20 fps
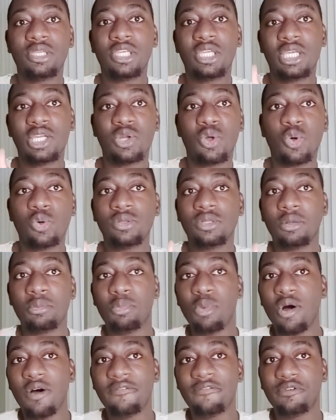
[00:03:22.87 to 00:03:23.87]
He can hold the
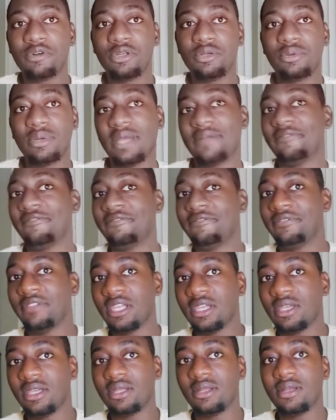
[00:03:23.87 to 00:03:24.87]
ball for you and
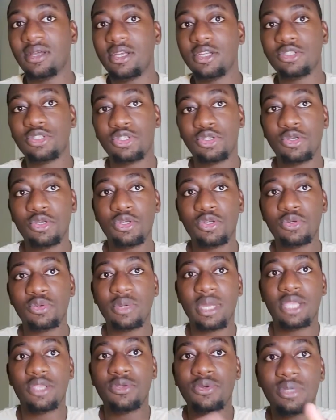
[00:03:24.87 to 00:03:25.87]
flick it to
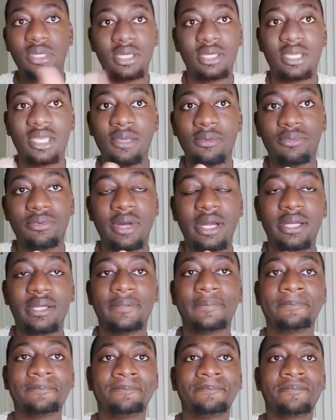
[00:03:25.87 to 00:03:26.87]
you, and you can keep
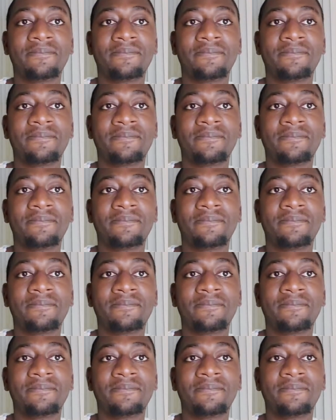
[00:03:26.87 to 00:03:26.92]
running.